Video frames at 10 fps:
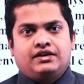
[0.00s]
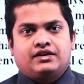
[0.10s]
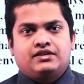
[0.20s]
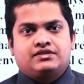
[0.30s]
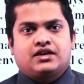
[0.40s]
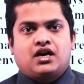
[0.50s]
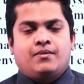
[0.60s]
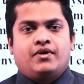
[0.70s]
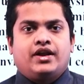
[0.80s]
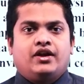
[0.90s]
increase the
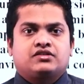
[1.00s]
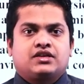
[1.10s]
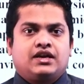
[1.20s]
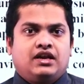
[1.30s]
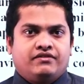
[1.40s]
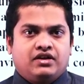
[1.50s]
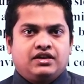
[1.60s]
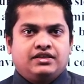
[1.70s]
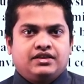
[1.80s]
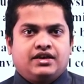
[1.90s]
carbon dioxide level
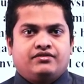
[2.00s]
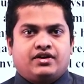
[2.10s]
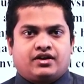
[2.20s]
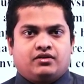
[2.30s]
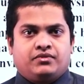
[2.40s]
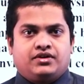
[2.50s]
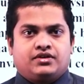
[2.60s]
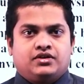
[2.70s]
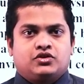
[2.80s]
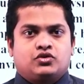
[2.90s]
in the environment.
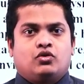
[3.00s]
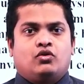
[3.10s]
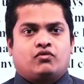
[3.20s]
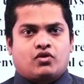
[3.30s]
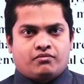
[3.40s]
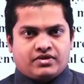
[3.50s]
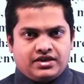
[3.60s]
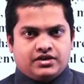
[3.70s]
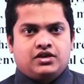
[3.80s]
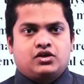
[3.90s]
So from
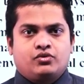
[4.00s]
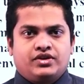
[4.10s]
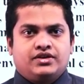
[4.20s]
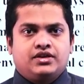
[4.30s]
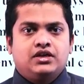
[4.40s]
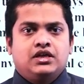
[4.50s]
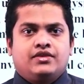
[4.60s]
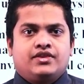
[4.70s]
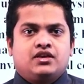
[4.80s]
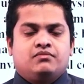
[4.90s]
year to year,
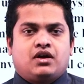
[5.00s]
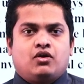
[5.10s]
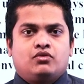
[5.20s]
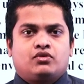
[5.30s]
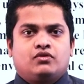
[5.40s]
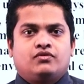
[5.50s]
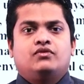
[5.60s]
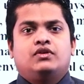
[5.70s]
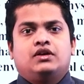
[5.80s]
the amount of